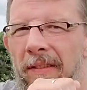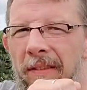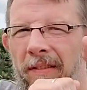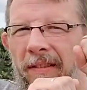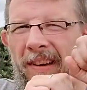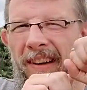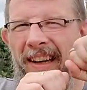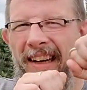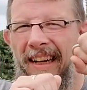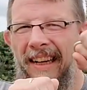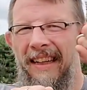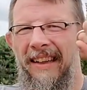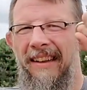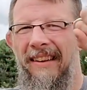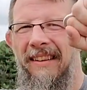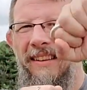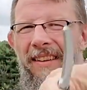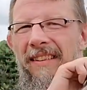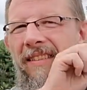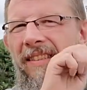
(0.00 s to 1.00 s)
right?
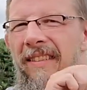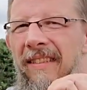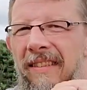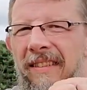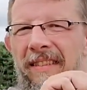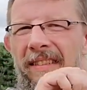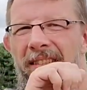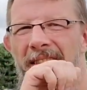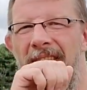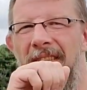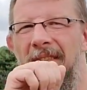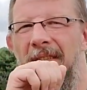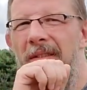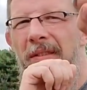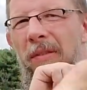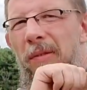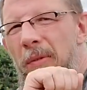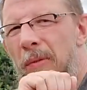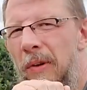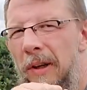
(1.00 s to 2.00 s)

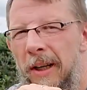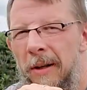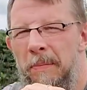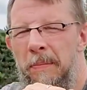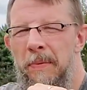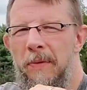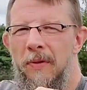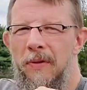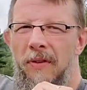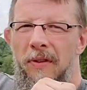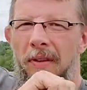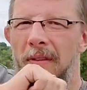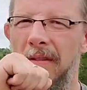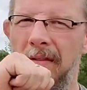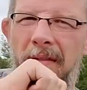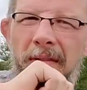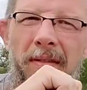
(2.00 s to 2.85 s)
Rips and